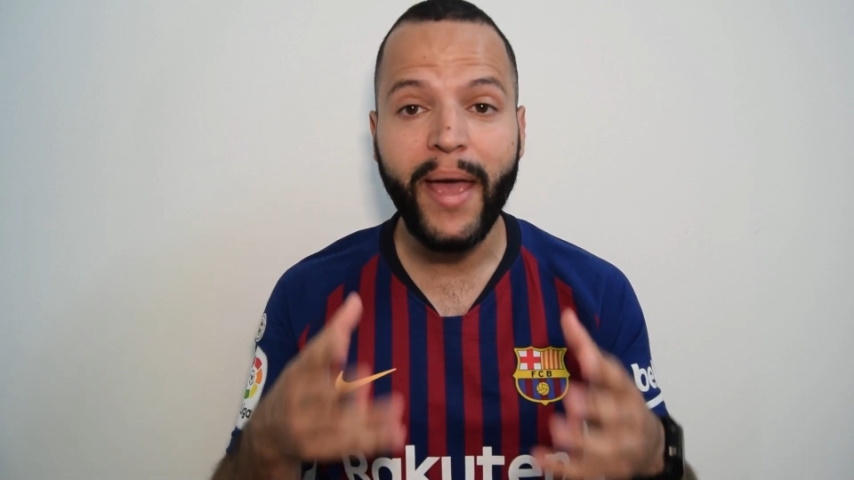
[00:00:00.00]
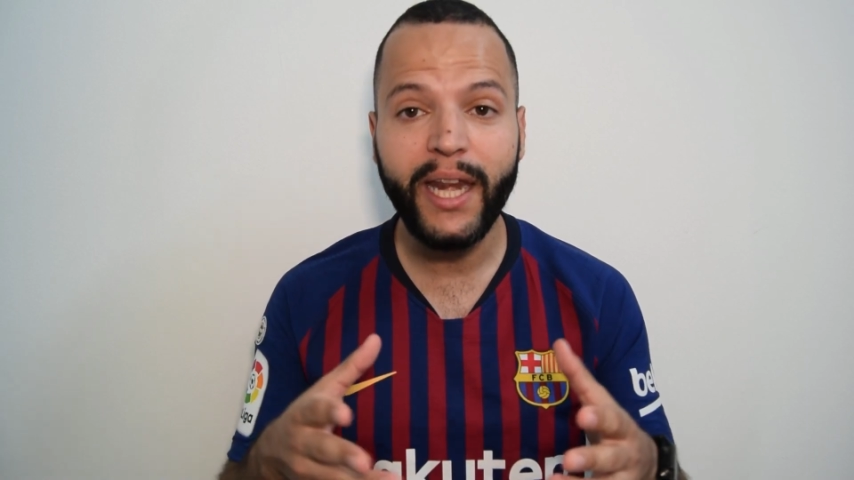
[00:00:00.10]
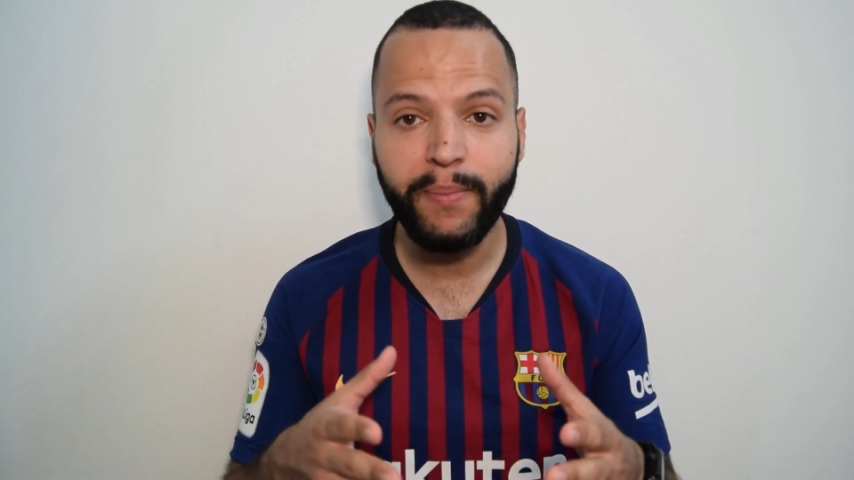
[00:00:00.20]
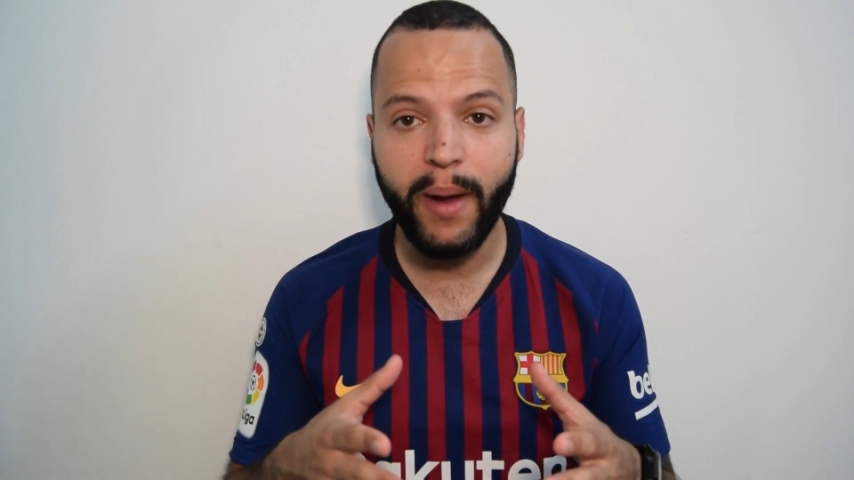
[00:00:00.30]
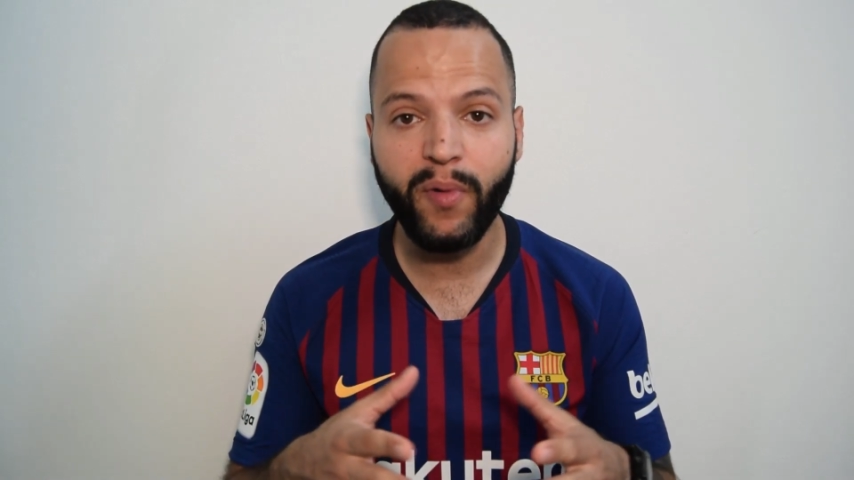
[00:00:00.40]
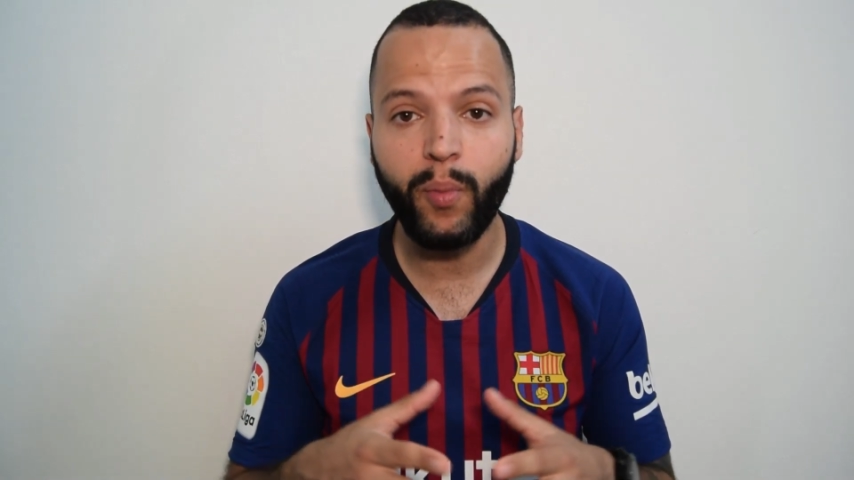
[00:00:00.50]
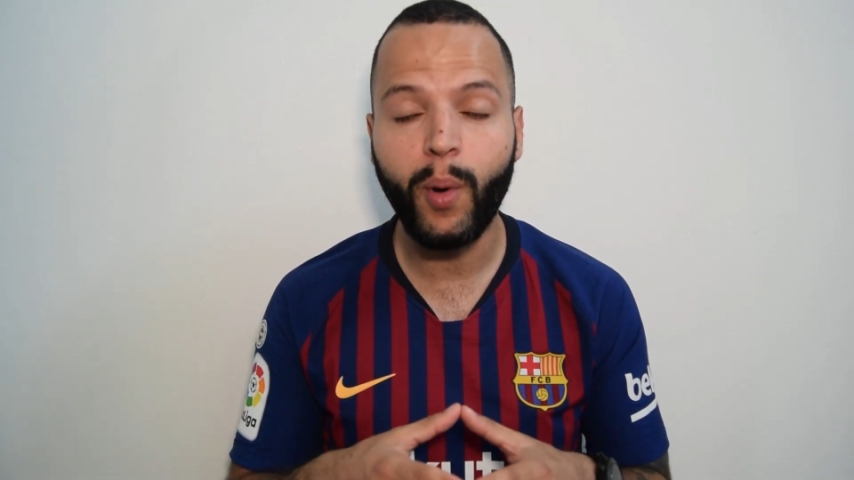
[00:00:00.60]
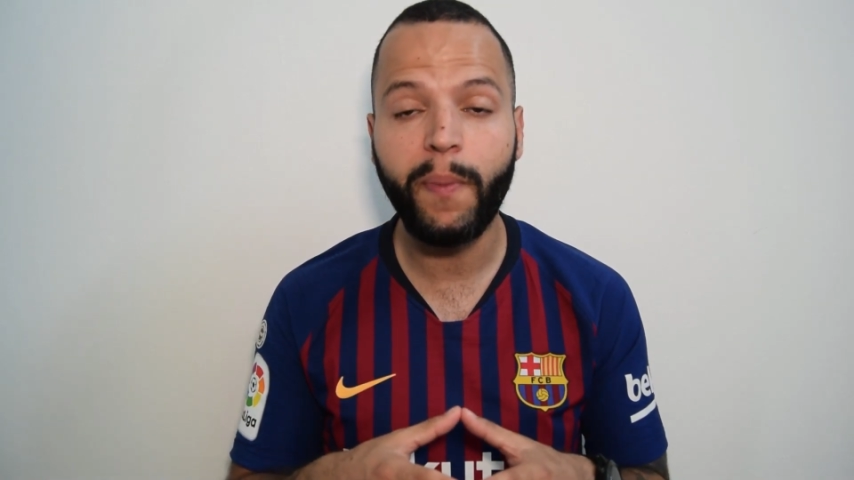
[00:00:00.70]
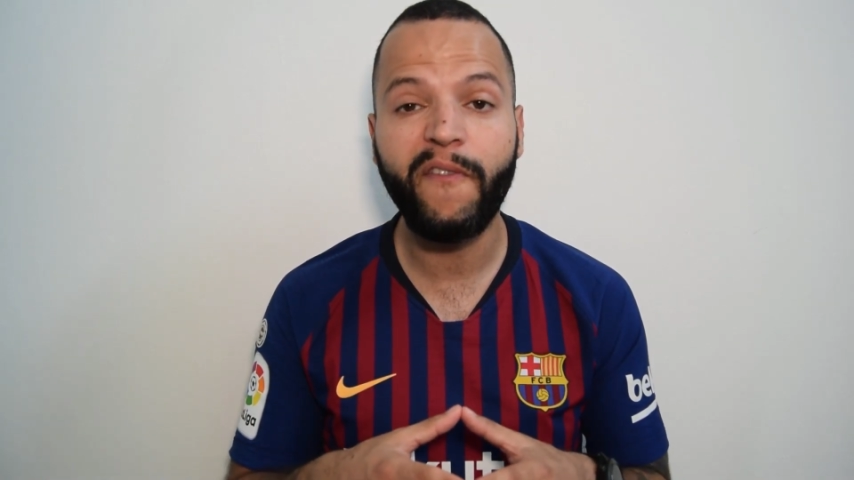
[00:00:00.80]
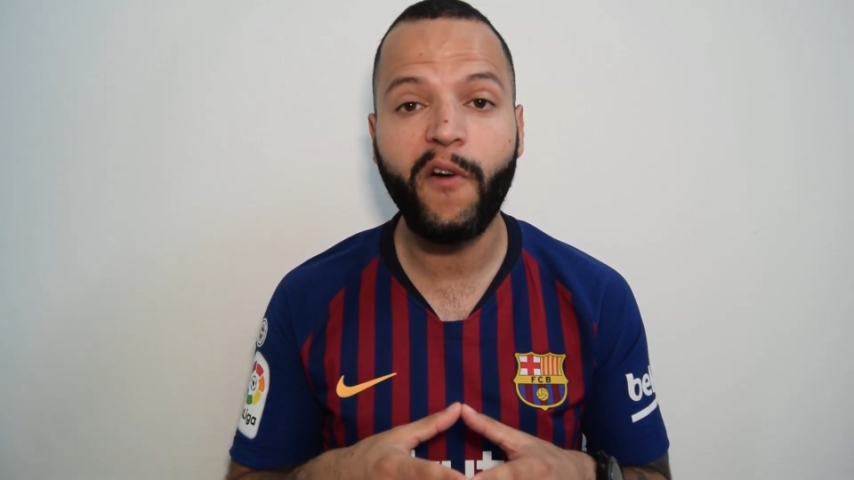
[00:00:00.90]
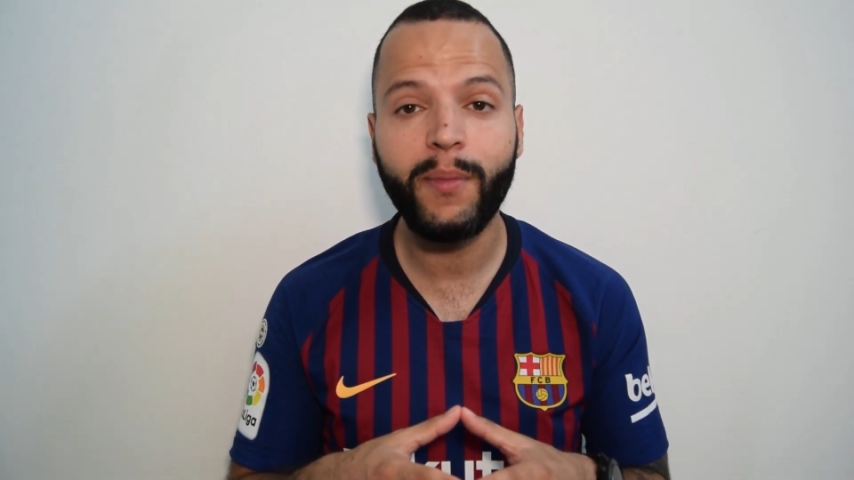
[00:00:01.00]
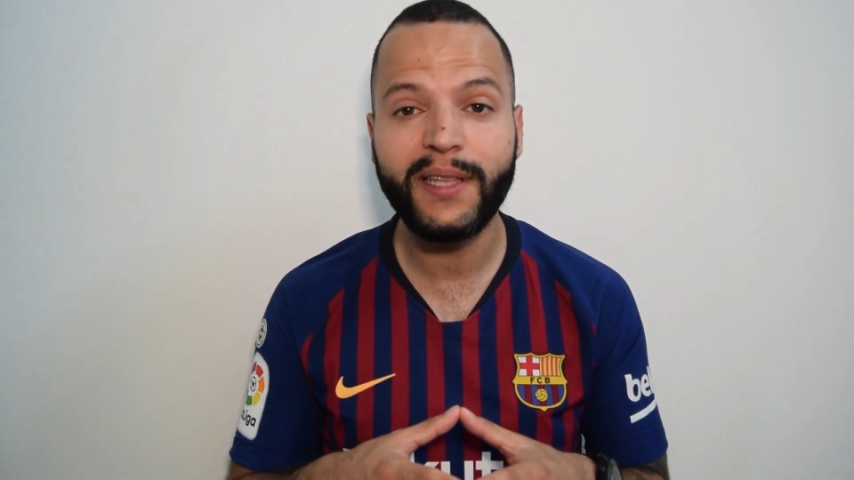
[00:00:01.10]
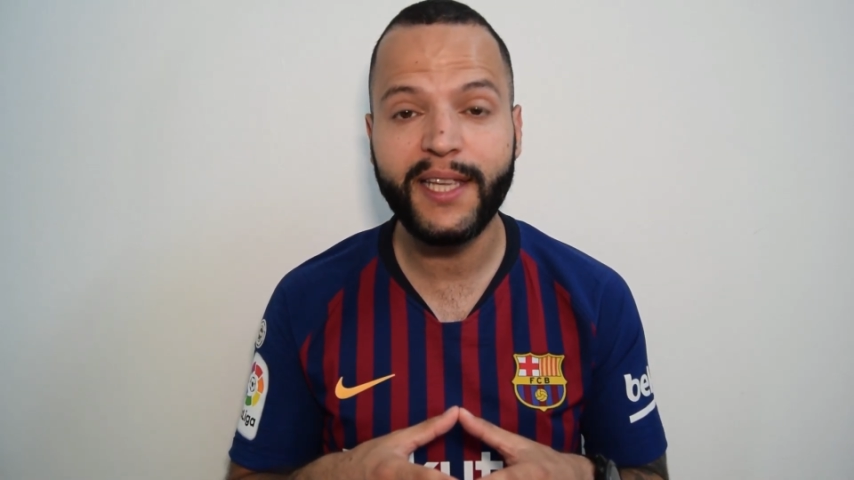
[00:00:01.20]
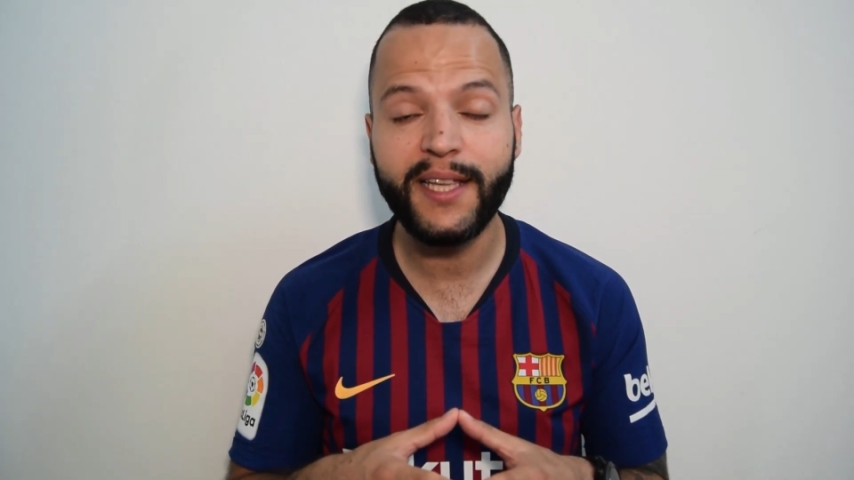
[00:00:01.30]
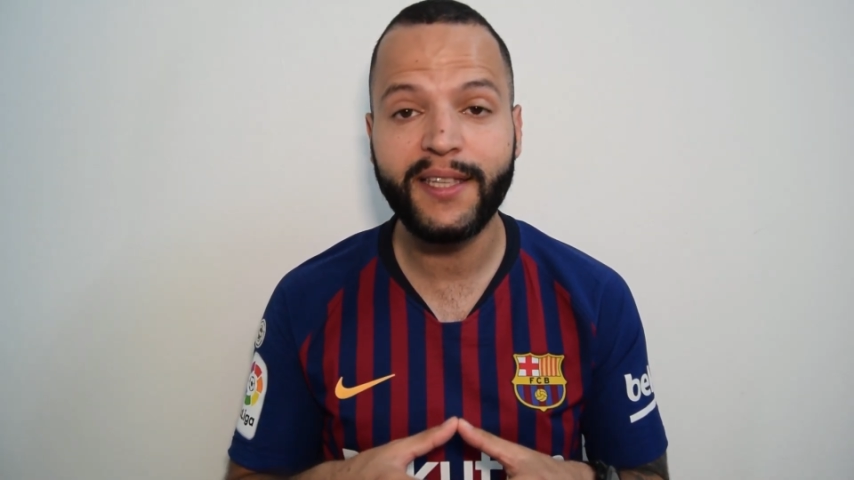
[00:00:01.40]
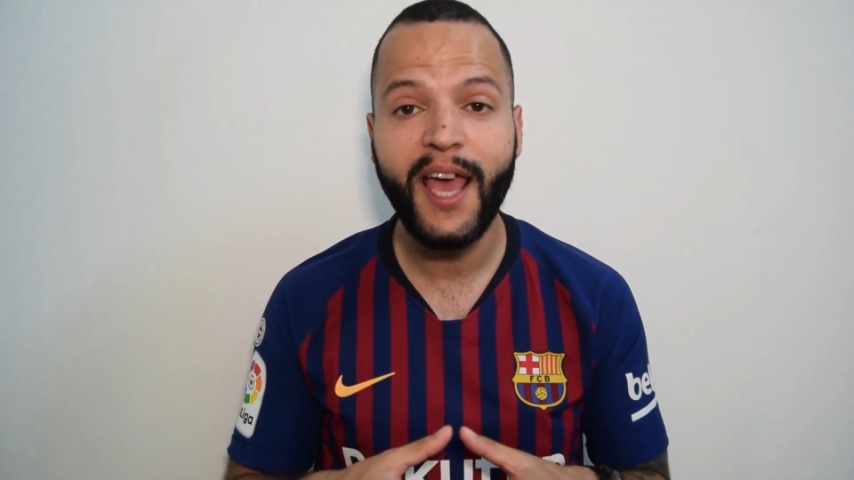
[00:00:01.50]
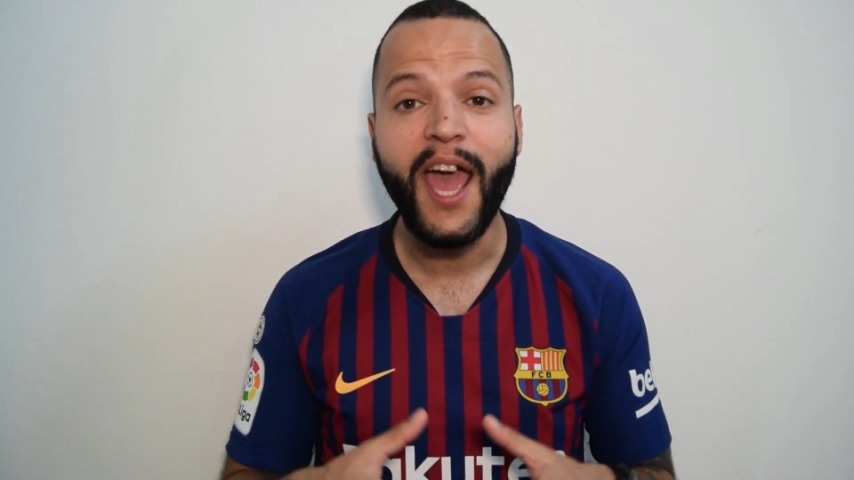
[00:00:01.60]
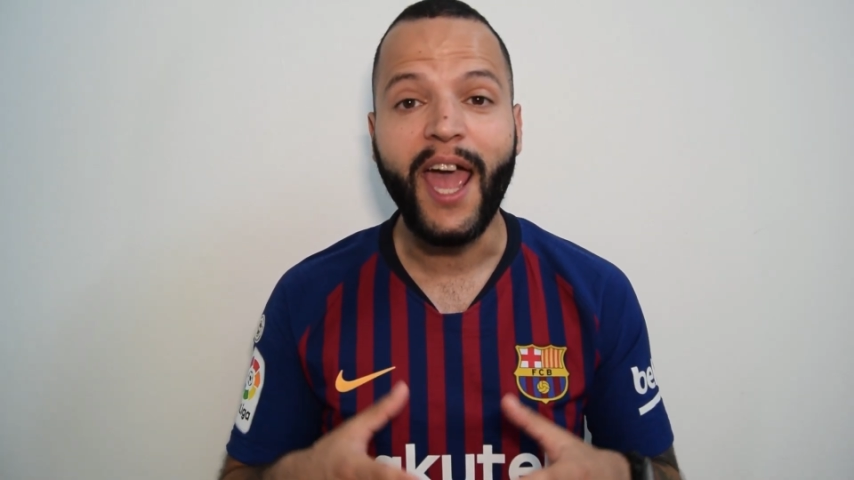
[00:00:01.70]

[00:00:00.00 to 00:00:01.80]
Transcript: many memorable performances,